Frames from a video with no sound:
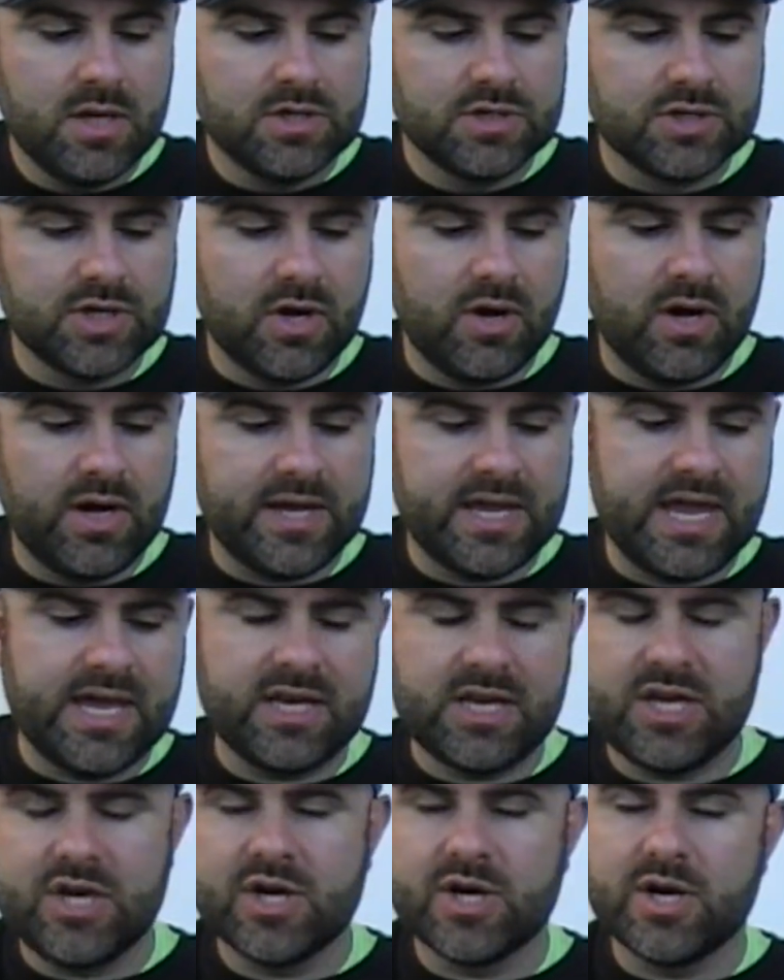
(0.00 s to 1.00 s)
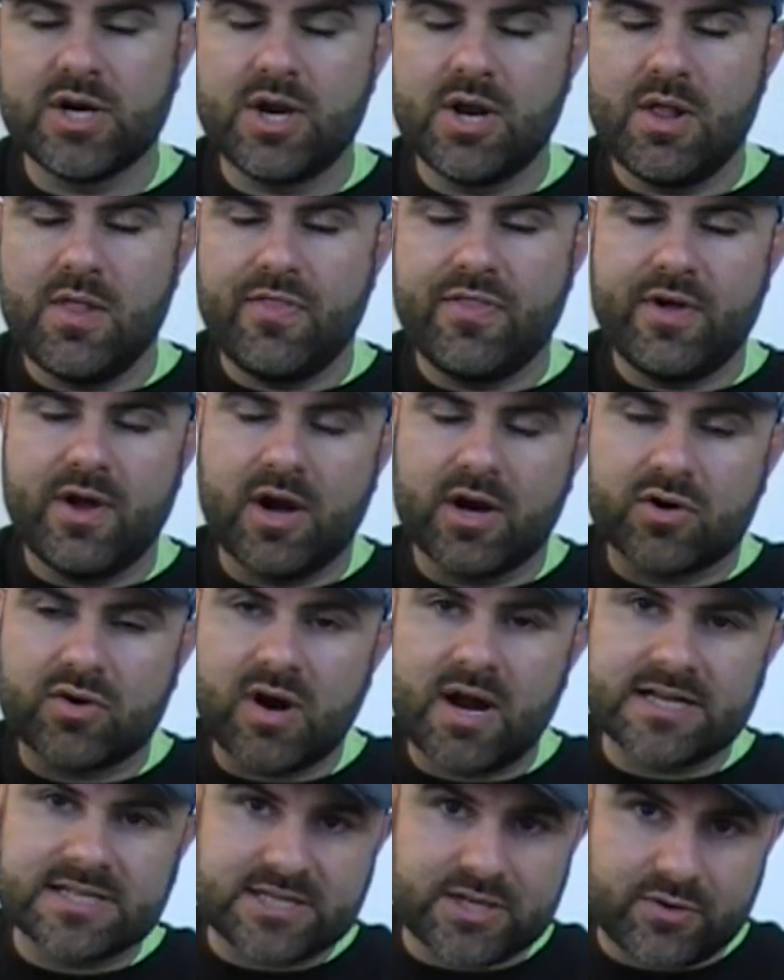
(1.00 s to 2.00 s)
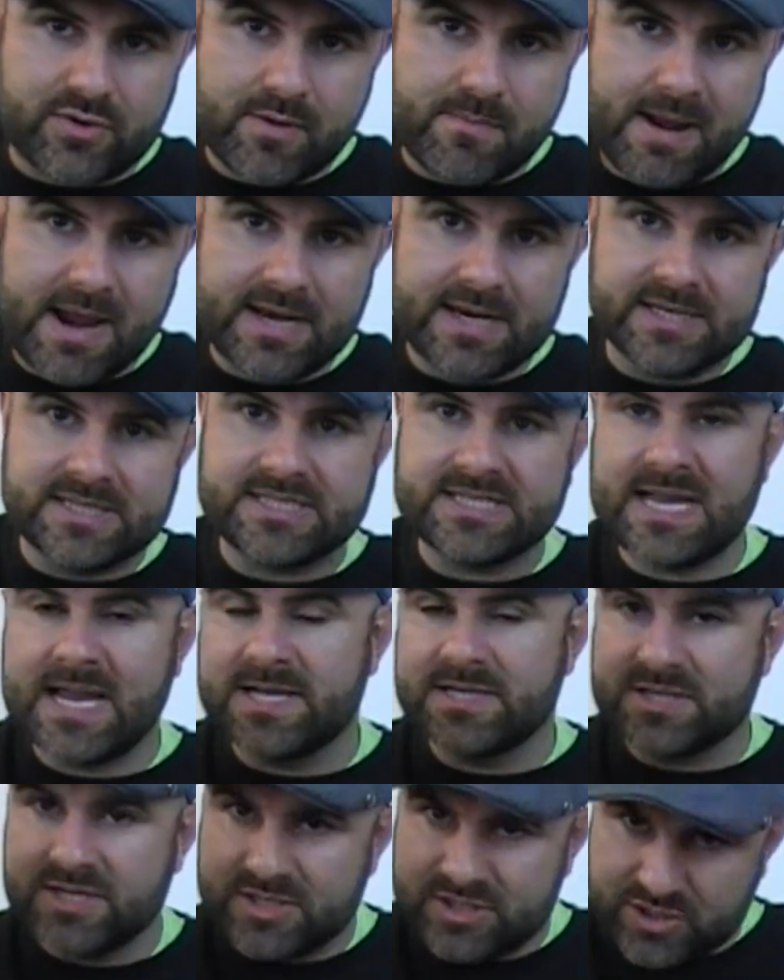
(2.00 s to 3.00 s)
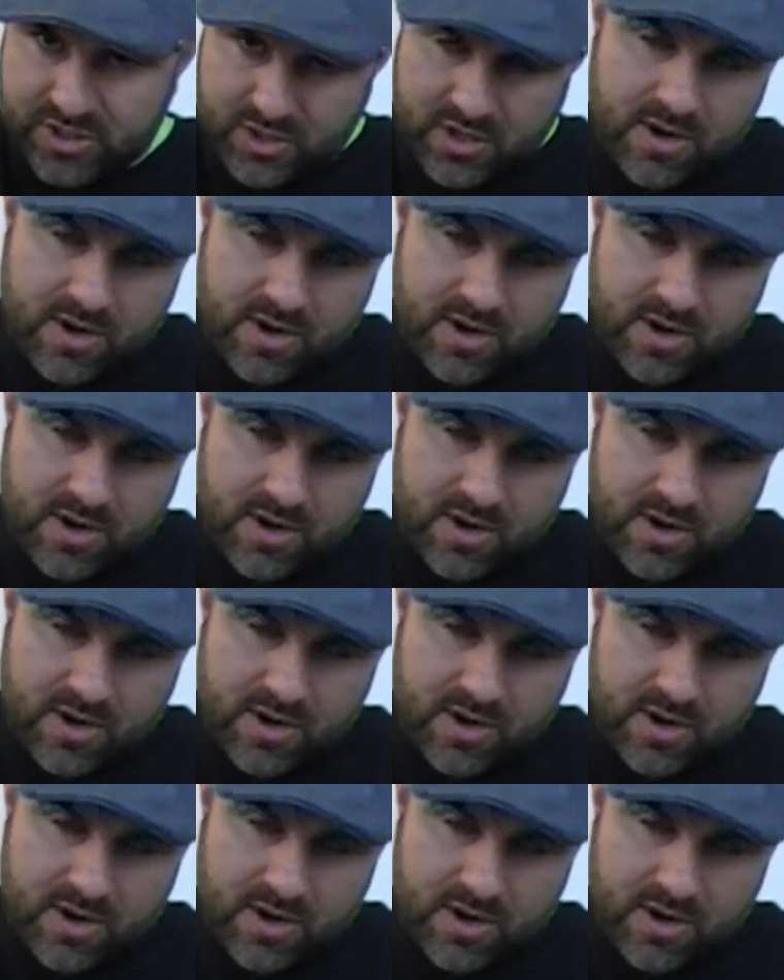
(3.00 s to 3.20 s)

So again, you're across the remaining stanzas,